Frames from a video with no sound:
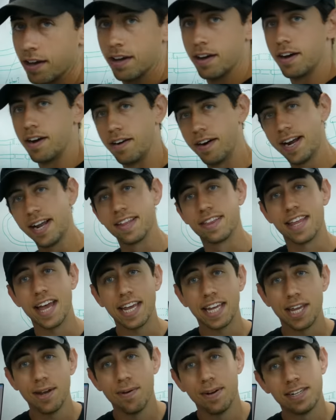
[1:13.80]
All right, thank
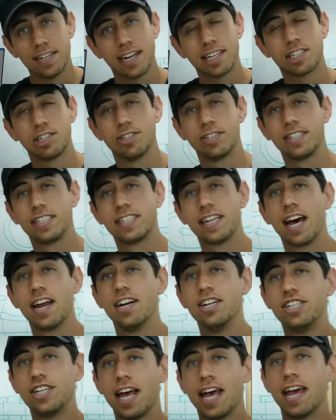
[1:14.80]
you, Industrial Designer
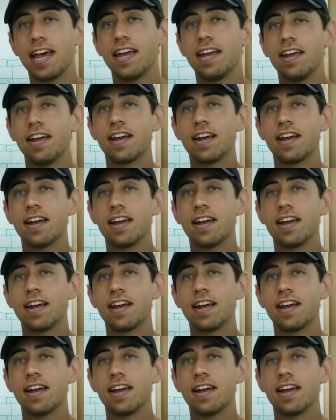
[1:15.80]
Jay.